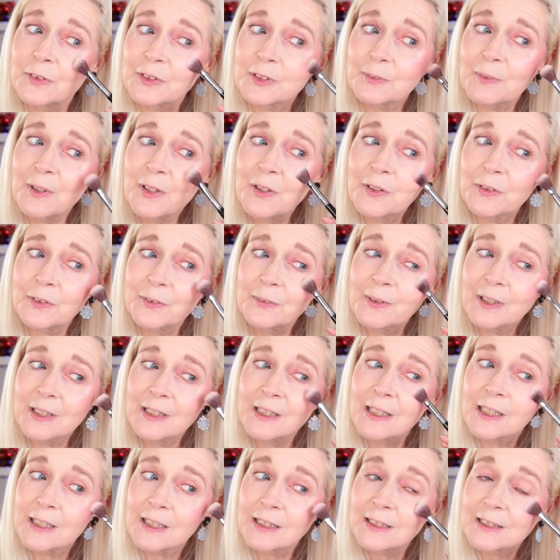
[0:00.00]
so we thought we'd
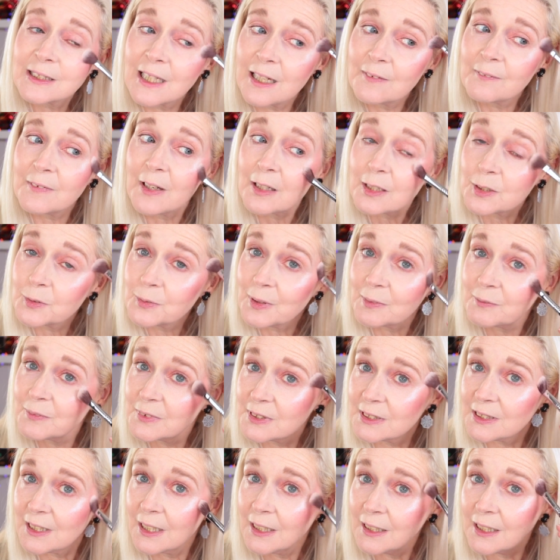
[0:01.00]
save that because we haven't
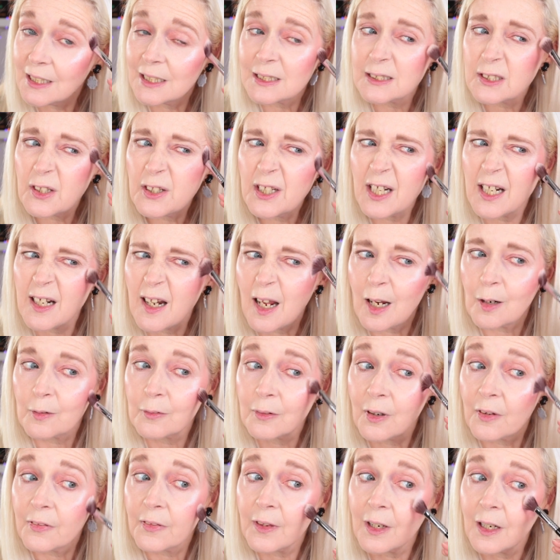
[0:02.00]
seen it. It's only an
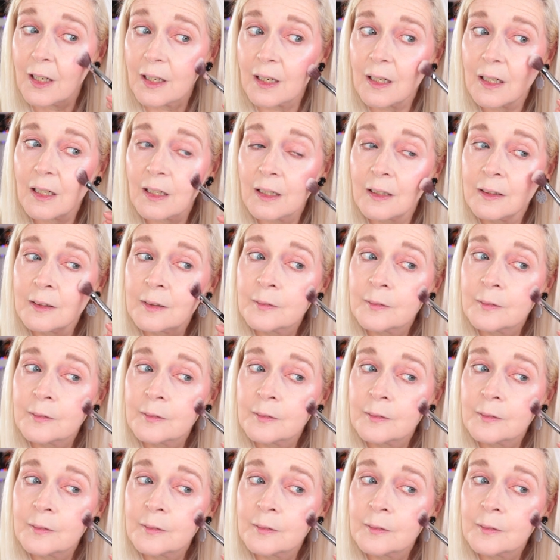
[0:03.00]
hour, I think.